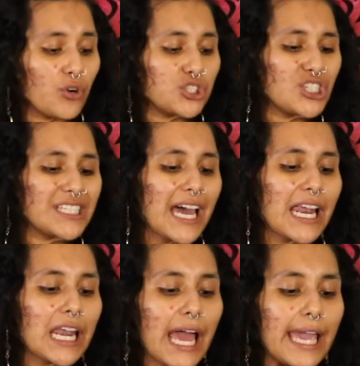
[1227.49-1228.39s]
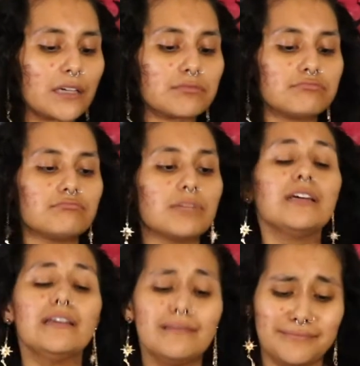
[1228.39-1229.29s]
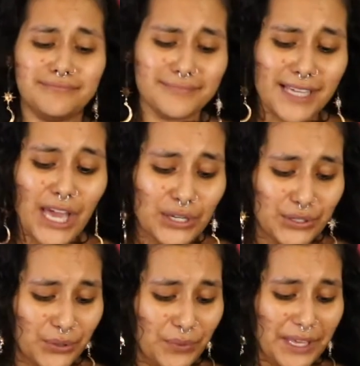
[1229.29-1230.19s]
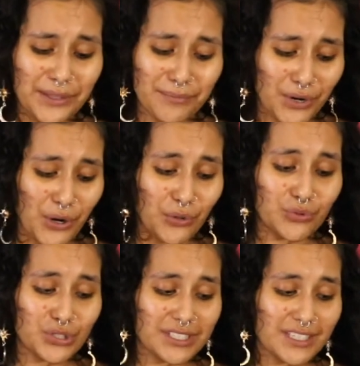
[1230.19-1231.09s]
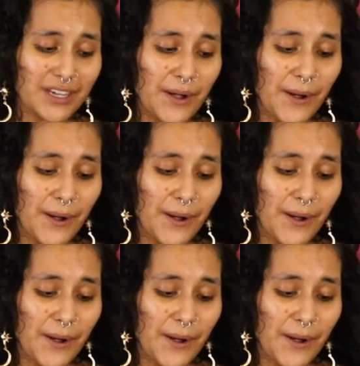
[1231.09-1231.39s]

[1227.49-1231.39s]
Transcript: or just kind of like doing the most.